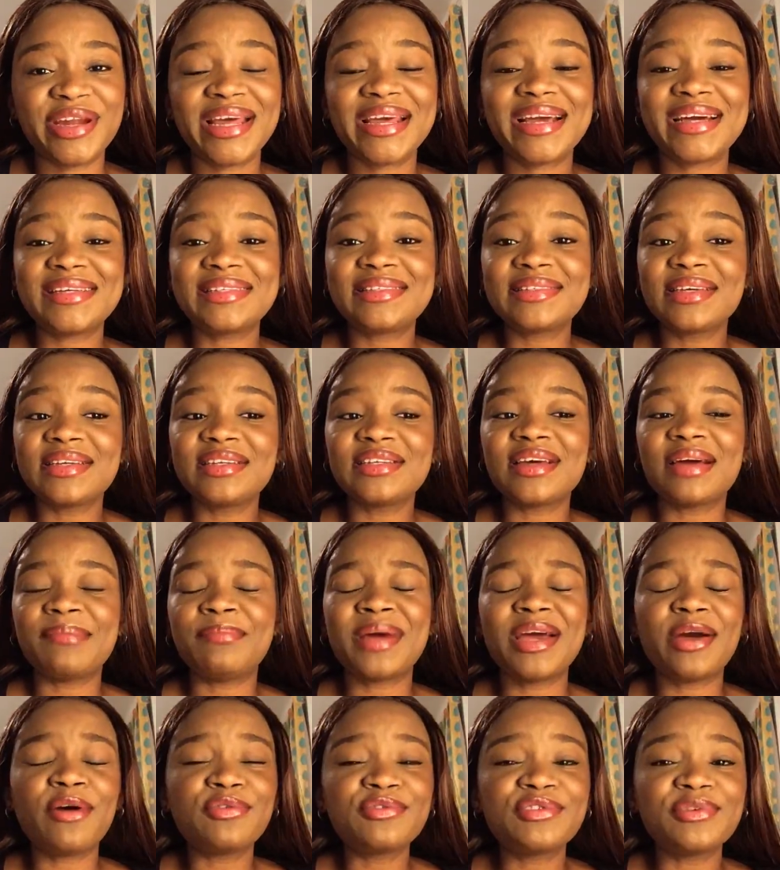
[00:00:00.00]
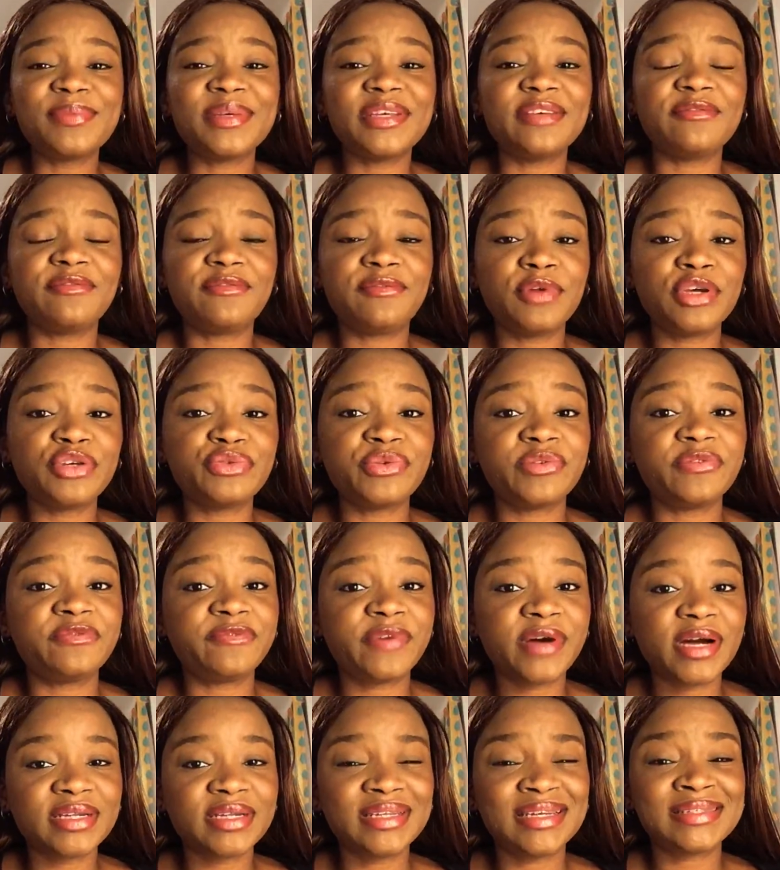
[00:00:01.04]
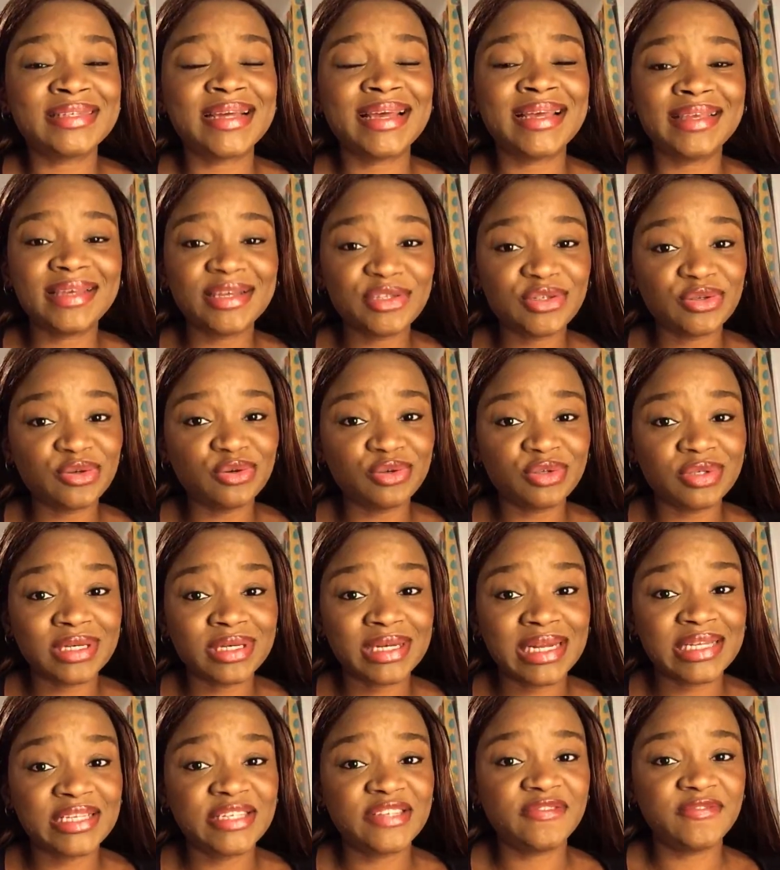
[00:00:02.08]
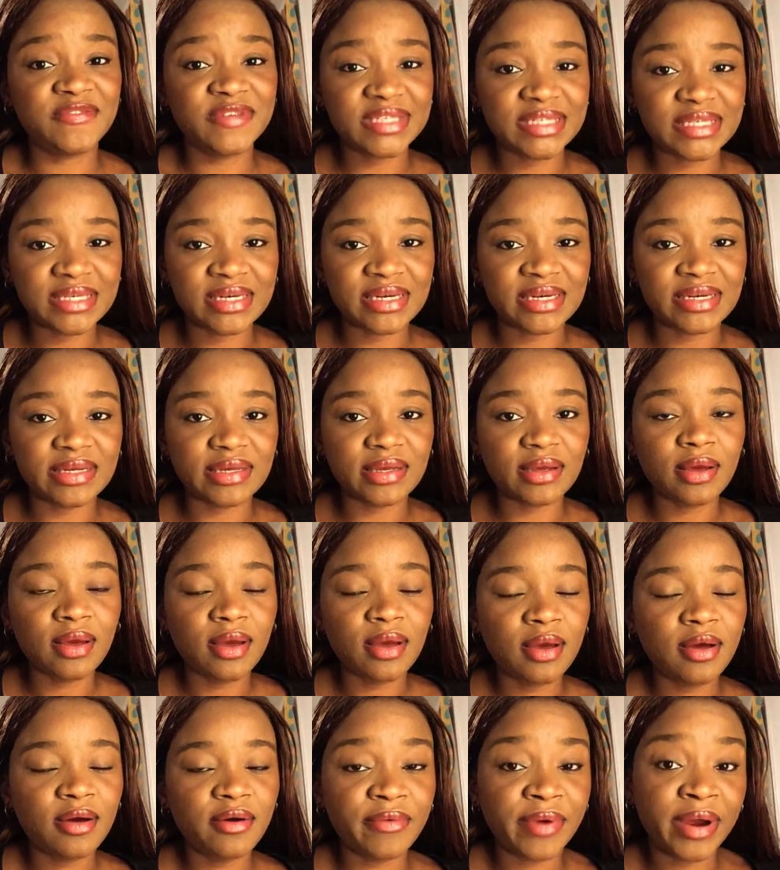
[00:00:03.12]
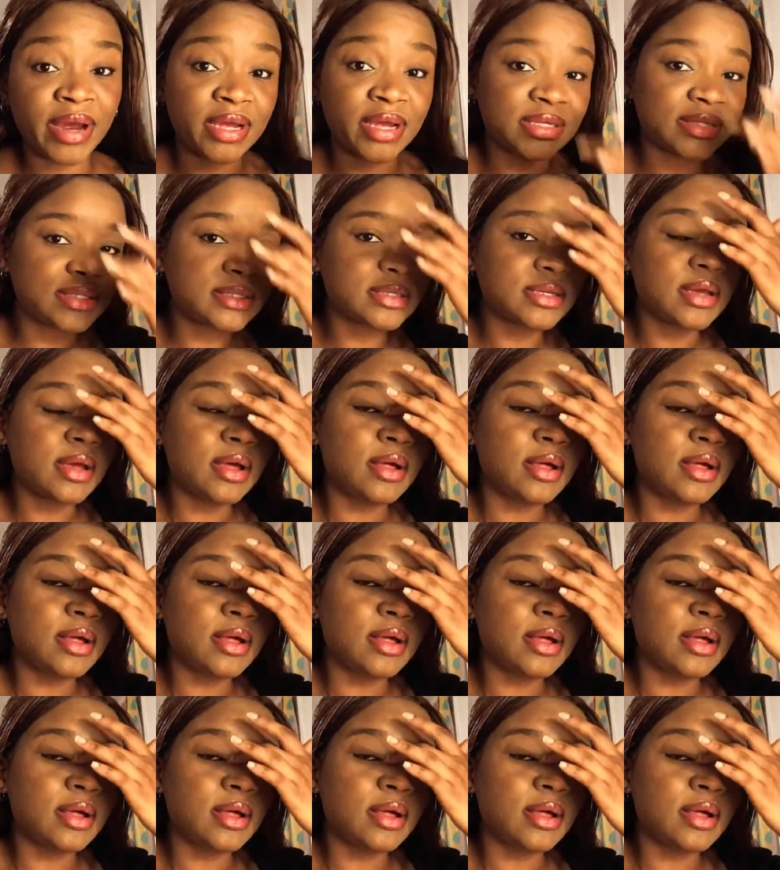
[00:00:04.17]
Like I said, it might also be influenced with the fact that I get to go to class physically, right?